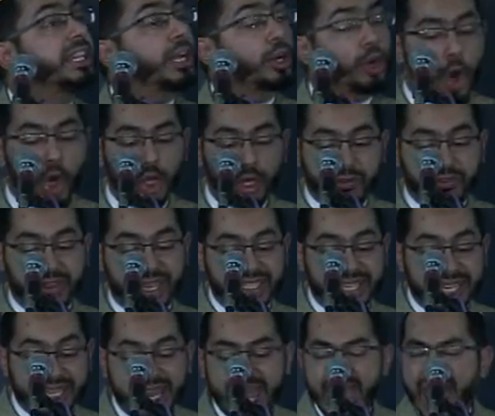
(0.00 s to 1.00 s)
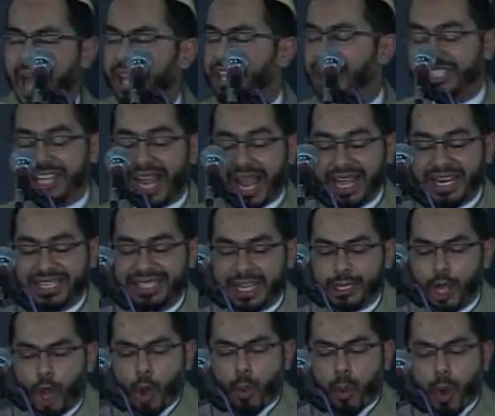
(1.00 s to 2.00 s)
in the court of Yazid. And the shair
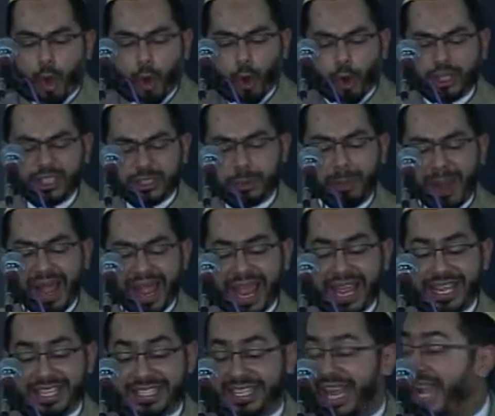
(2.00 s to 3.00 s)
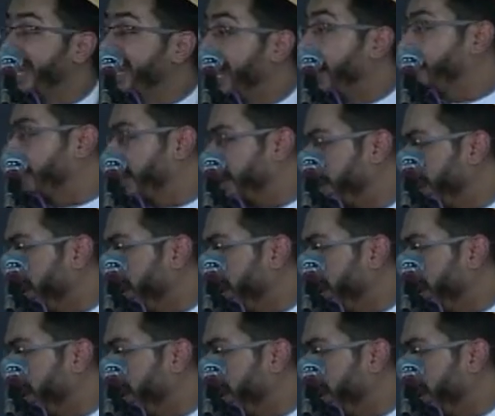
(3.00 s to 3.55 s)
said, wo khutbah e Zainab,